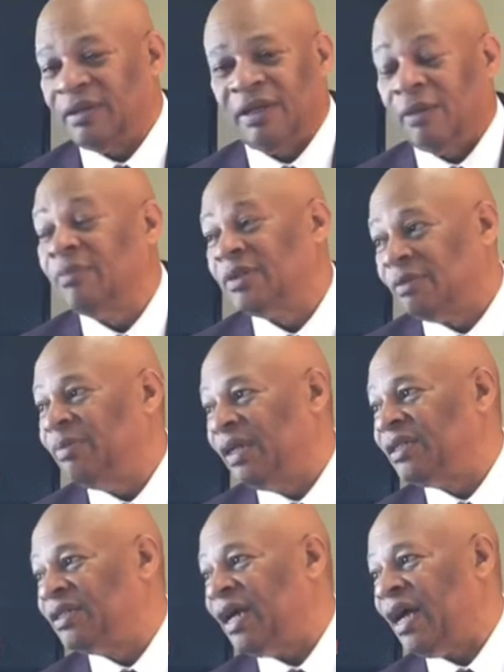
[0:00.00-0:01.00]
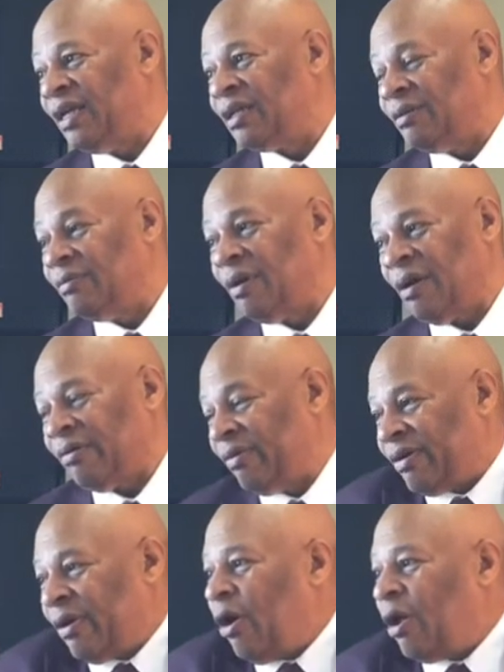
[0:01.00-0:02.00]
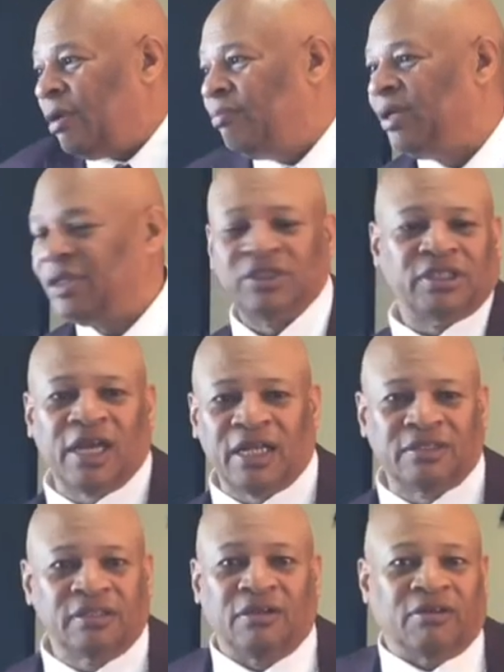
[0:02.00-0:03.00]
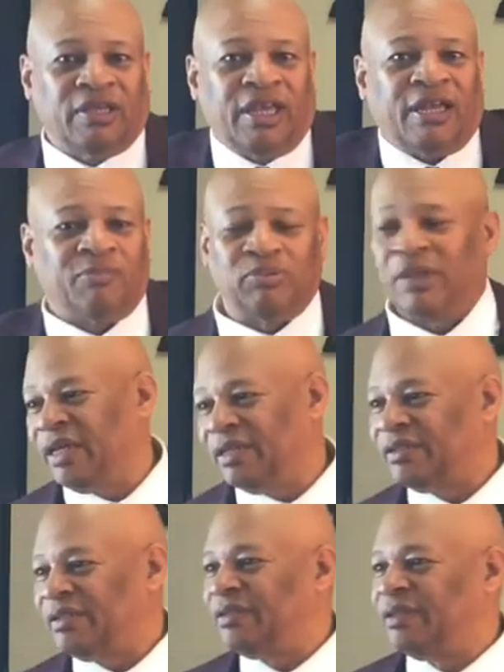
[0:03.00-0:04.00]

He was a big shot. Call him big shot. You know, he had a place.